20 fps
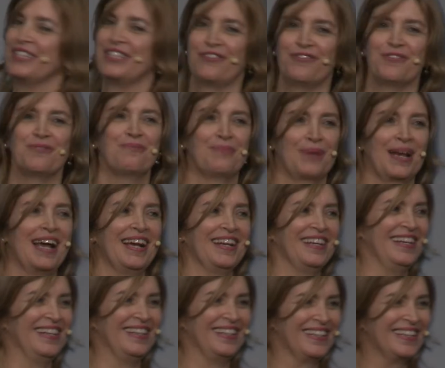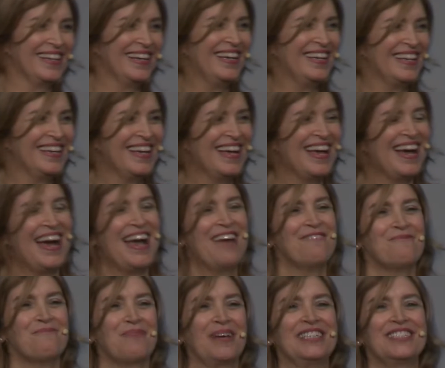a different planet. I
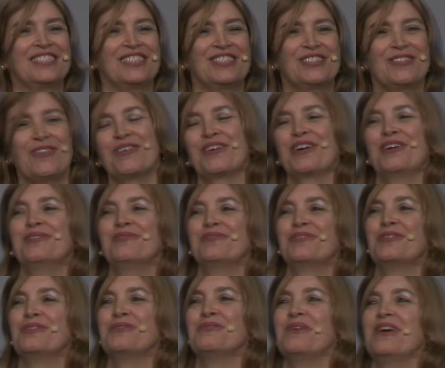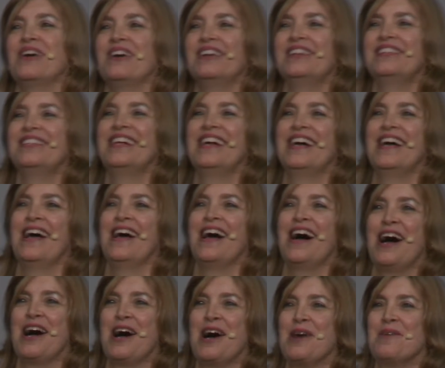haven't been to Stockholm for a while.
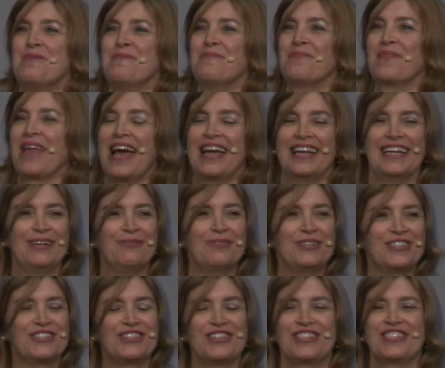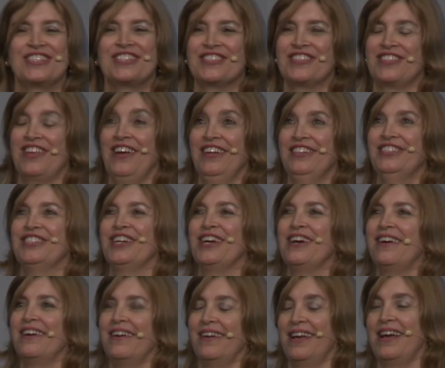Um, and it was just such a,
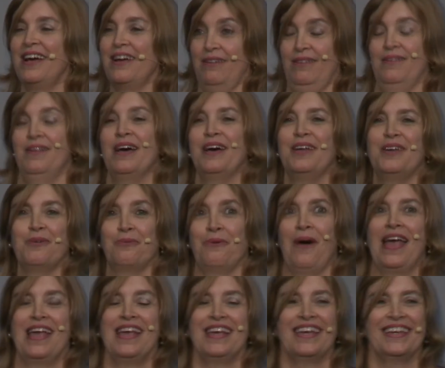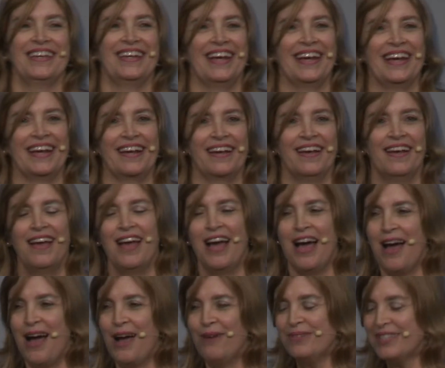a, an awakening.
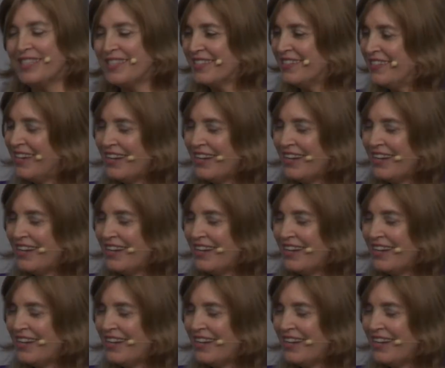I was